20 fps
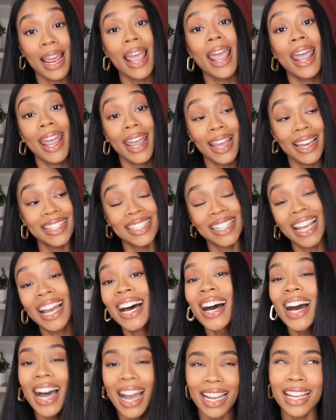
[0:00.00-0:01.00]
And
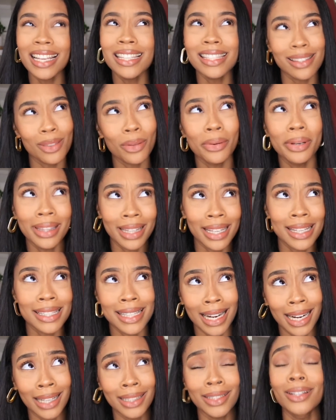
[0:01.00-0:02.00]
I guess three things
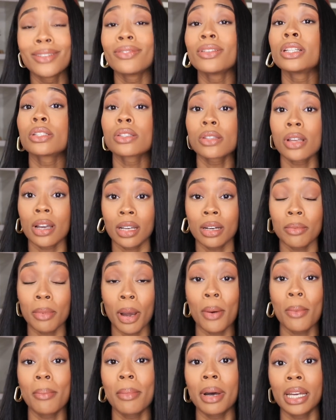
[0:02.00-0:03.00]
that I love is talking
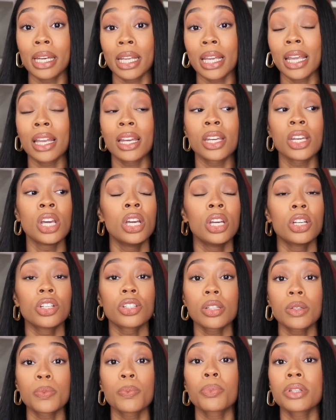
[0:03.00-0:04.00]
about money and
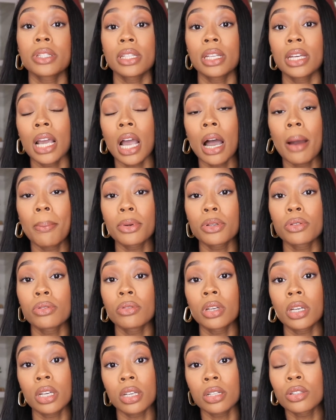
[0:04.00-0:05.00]
just presenting
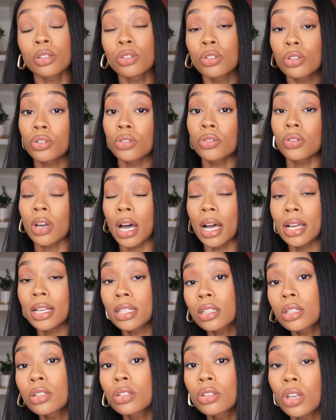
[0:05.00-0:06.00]
opportunities to you
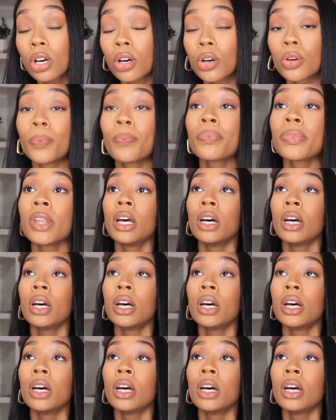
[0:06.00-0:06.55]
guys. So